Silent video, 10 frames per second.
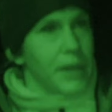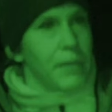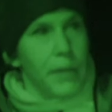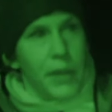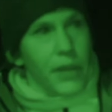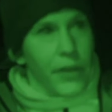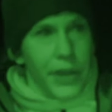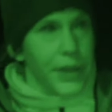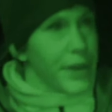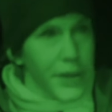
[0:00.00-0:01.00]
And maybe they'll
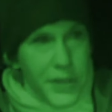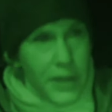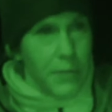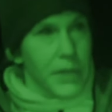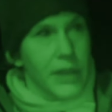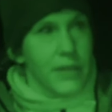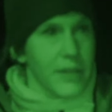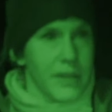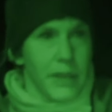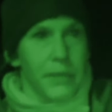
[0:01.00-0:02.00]
hear something,
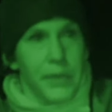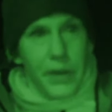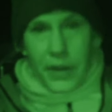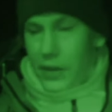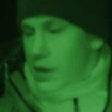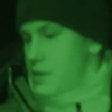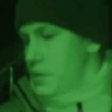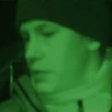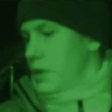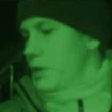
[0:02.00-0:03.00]
see something run across
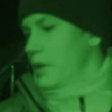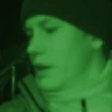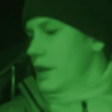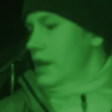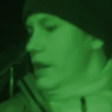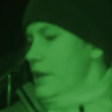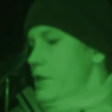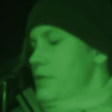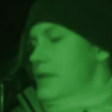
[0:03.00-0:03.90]
the road. You